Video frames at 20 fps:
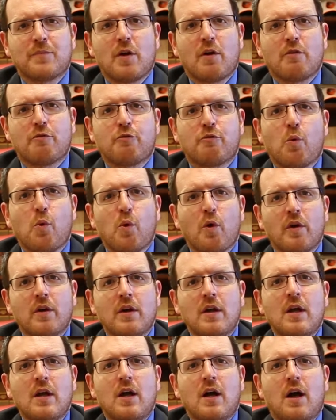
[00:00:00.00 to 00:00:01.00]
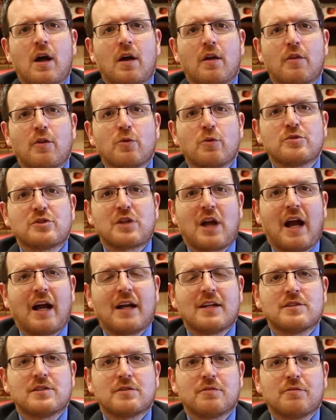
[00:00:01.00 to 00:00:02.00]
for those
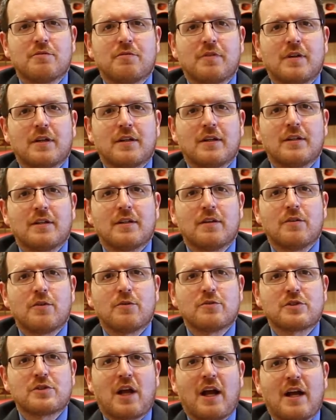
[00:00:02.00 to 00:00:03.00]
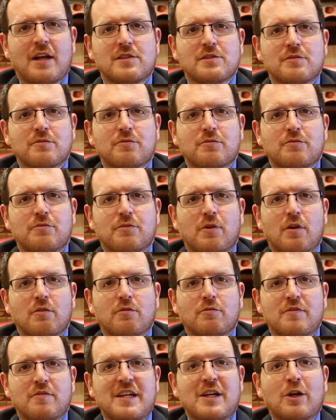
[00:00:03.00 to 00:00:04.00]
kinds
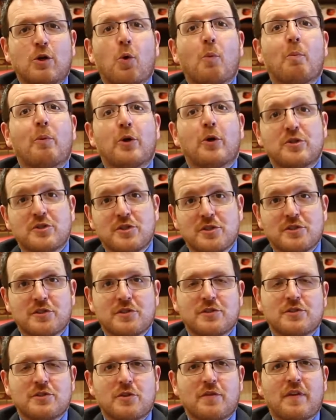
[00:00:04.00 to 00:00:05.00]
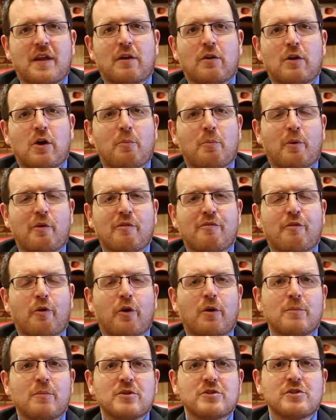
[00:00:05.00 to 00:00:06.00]
of vehicle purchases. So that'll help our
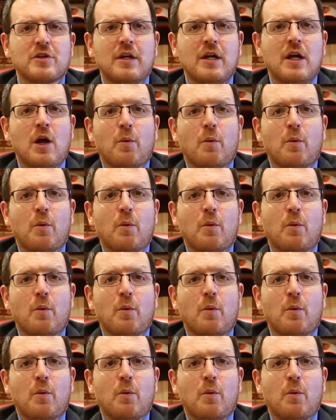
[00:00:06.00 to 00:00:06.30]
farmers.